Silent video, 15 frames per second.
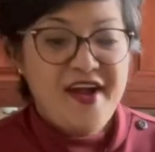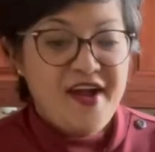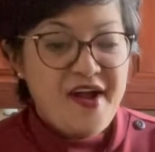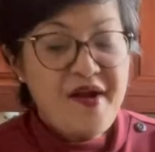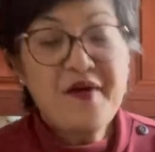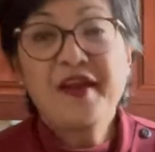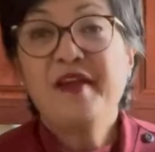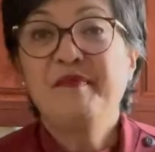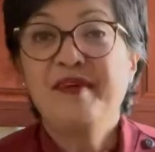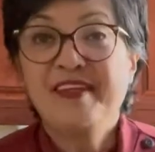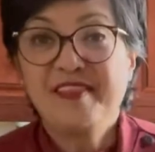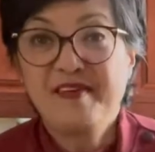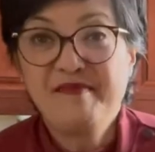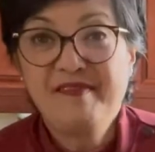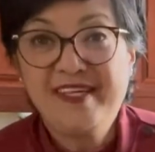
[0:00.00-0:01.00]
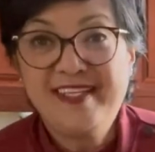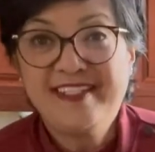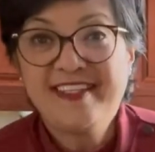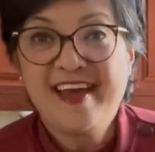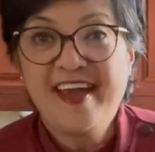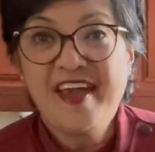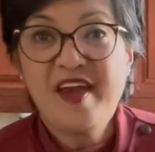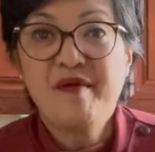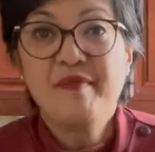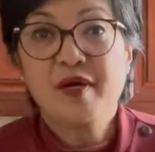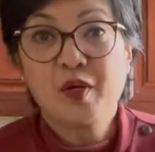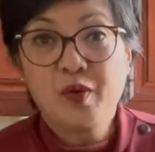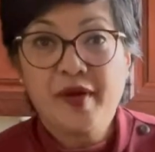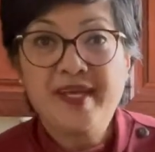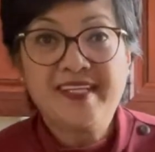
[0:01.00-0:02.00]
Okay, my lovelies, I have a
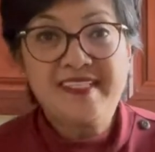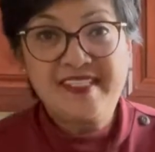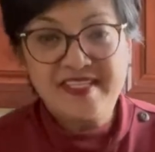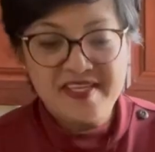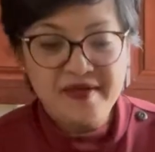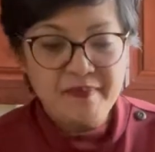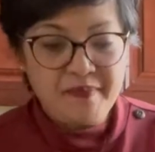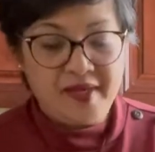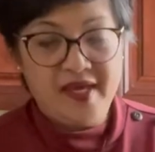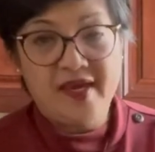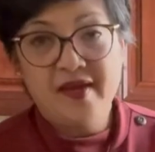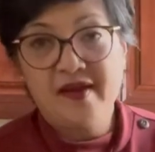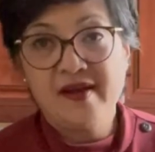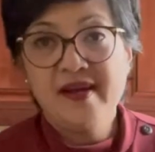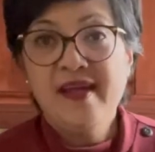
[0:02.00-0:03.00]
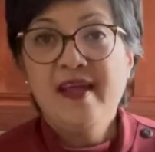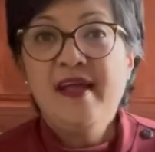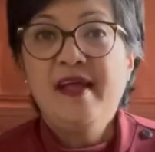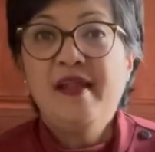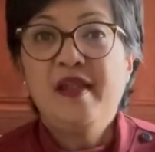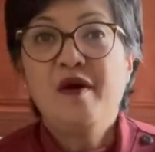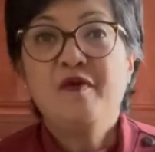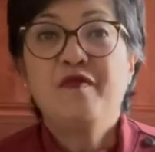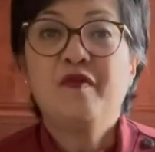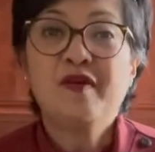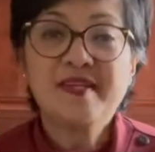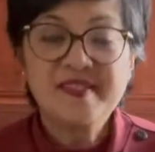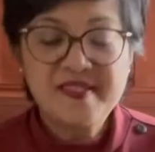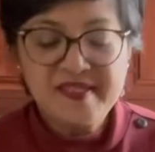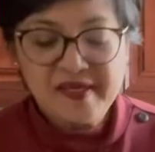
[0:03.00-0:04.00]
quick tip here. Now, for
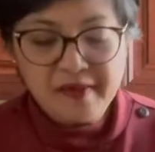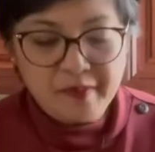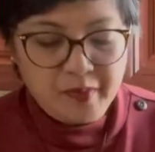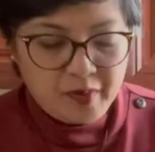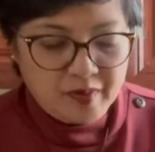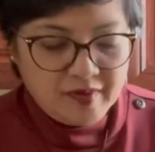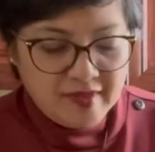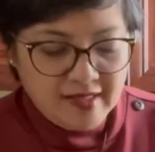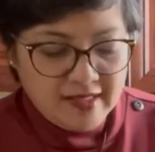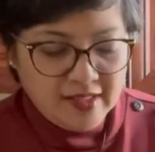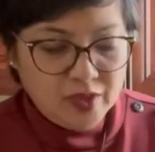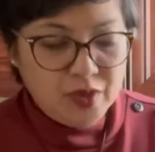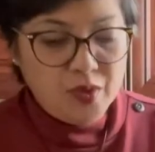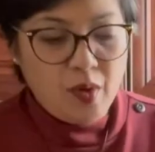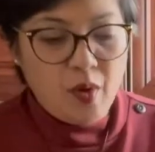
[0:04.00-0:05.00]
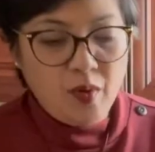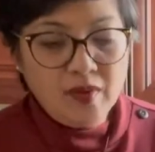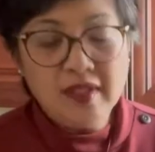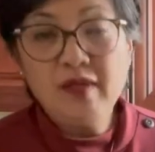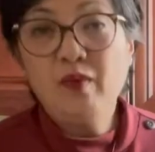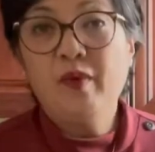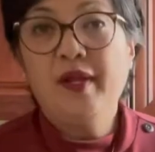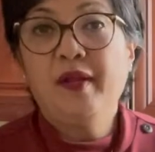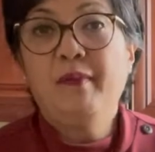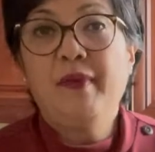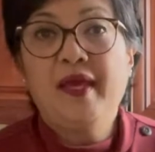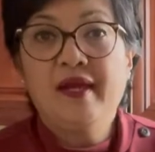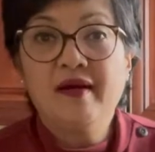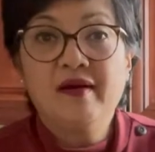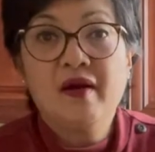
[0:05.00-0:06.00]
example, you only want to
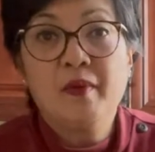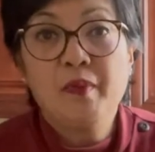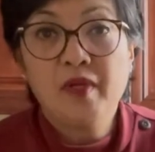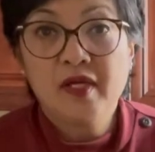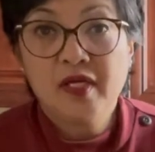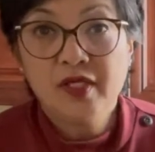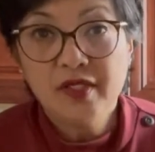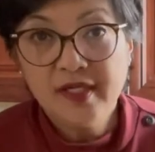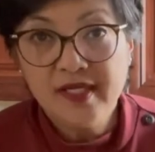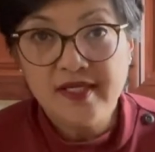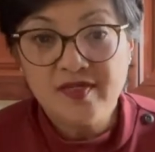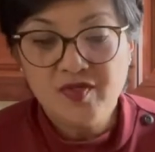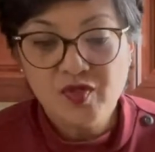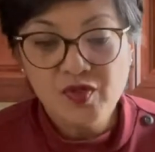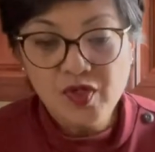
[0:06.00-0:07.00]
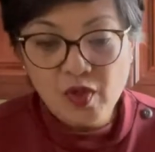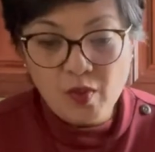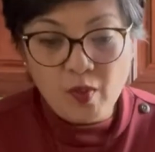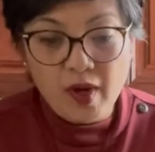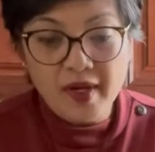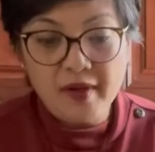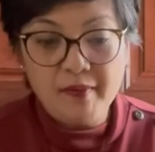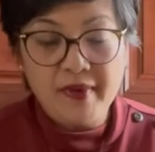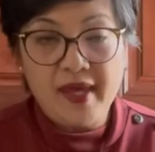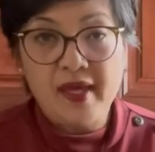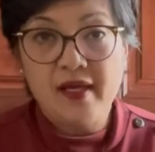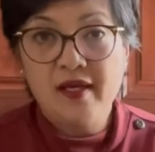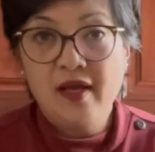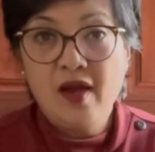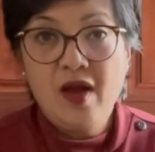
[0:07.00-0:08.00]
bake a couple of cookies. You don't want to
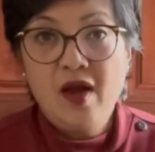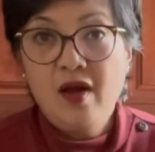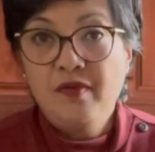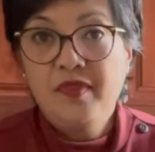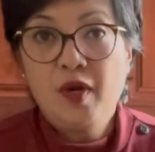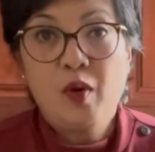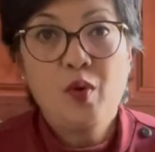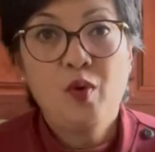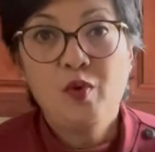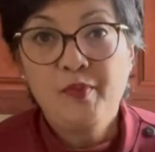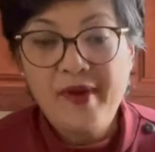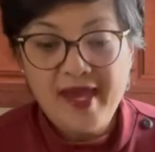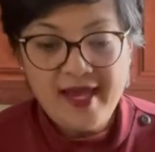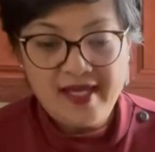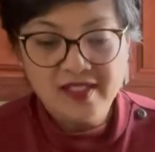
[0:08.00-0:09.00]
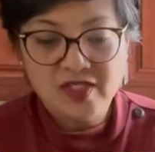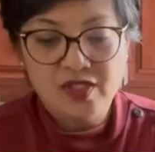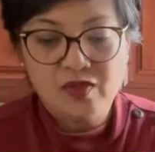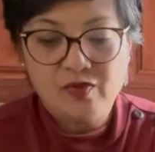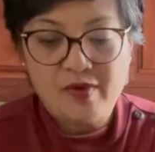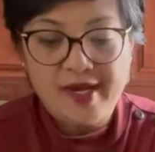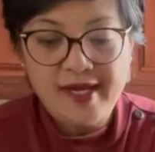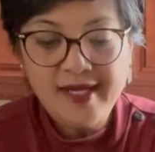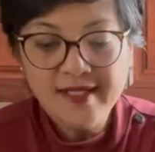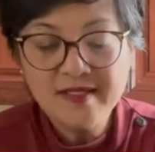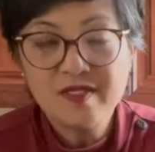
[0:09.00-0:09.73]
bake the whole batch, right?